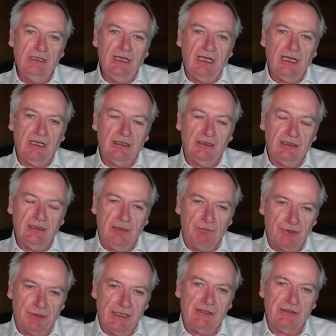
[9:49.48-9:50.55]
and
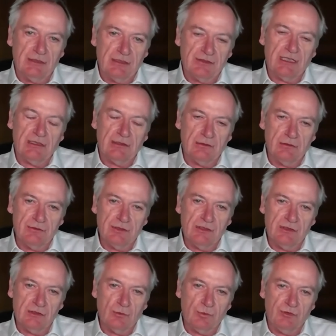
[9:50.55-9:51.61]
embracing the
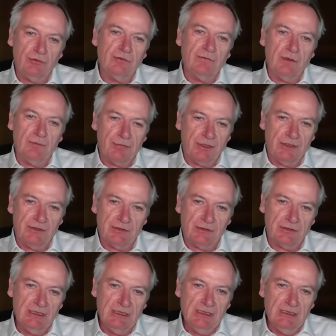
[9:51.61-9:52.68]
technologies that we should have
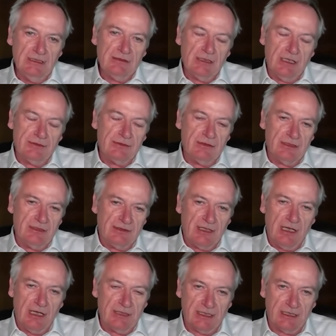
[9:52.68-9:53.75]
embraced
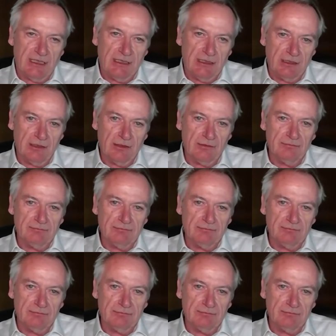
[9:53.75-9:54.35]
a decade ago.